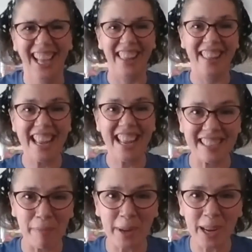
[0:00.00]
and these
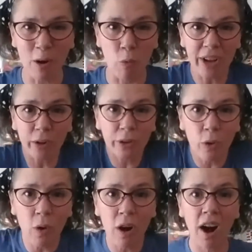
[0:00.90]
up here, wiggle
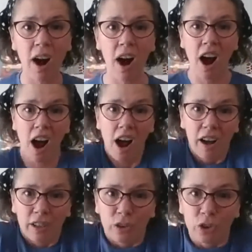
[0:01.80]
your
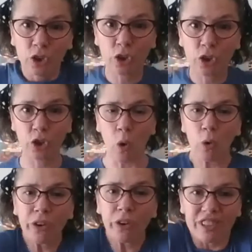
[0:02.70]

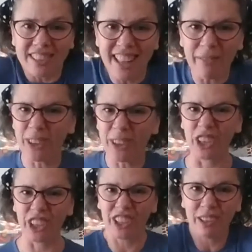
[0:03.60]
shoulders. Doesn't that feel
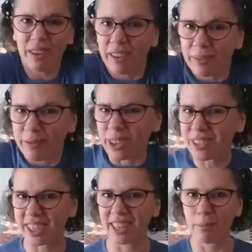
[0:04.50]
good? First
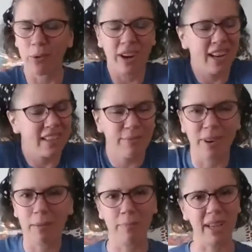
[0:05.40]
thing in the morning, it's one of
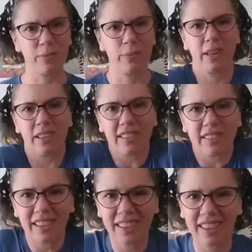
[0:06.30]
the best wiggles.
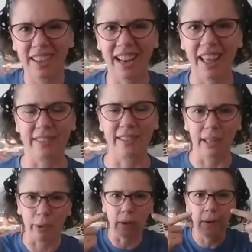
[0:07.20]
And now the silly
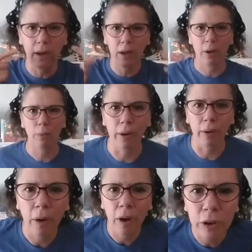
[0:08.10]
wiggle,
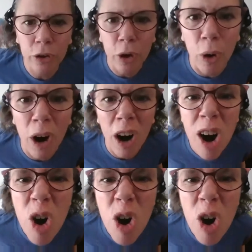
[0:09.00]
wiggle your